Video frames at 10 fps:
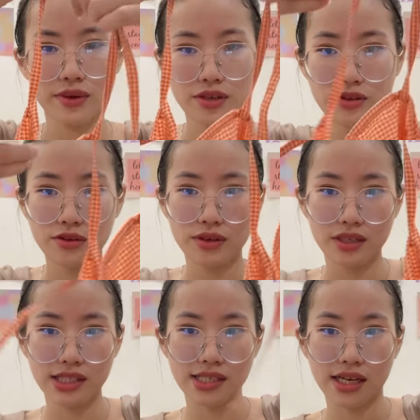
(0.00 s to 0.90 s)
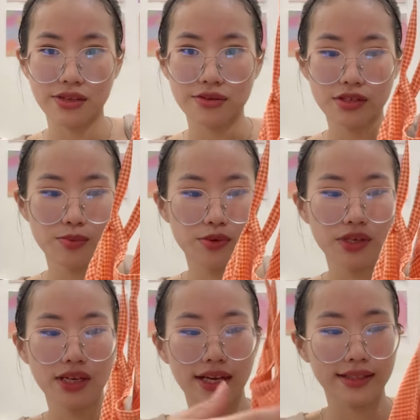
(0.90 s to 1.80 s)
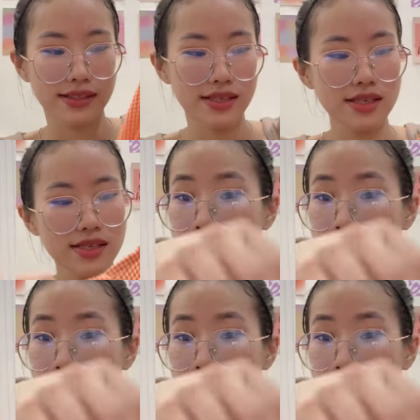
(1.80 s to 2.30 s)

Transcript: When you don't want to tie, you just put it like this.